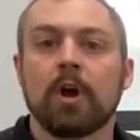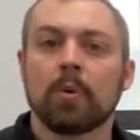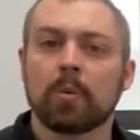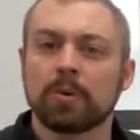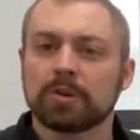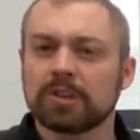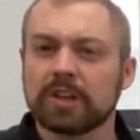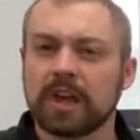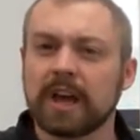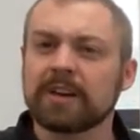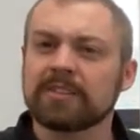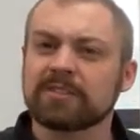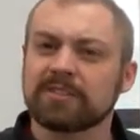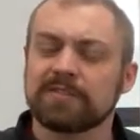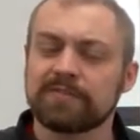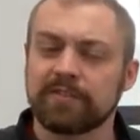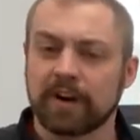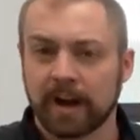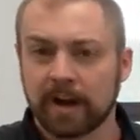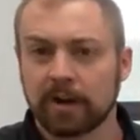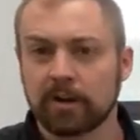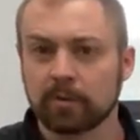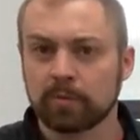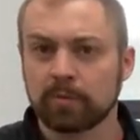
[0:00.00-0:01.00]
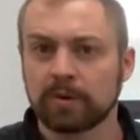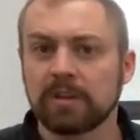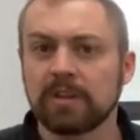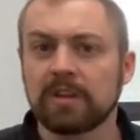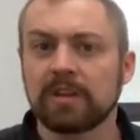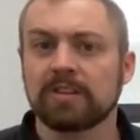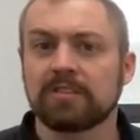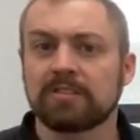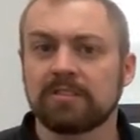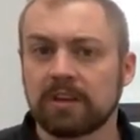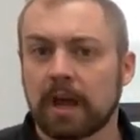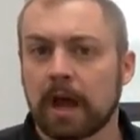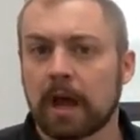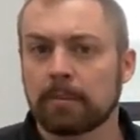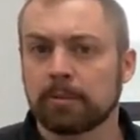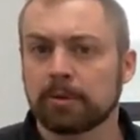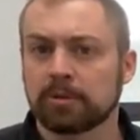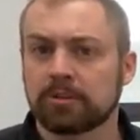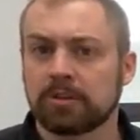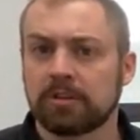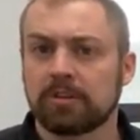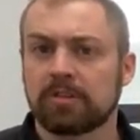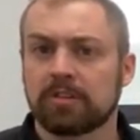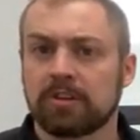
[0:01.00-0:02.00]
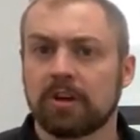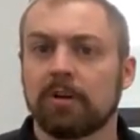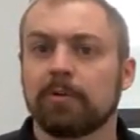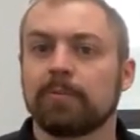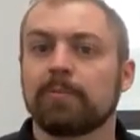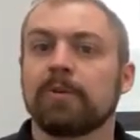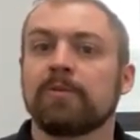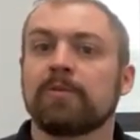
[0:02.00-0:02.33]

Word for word: which allows the fire to really establish itself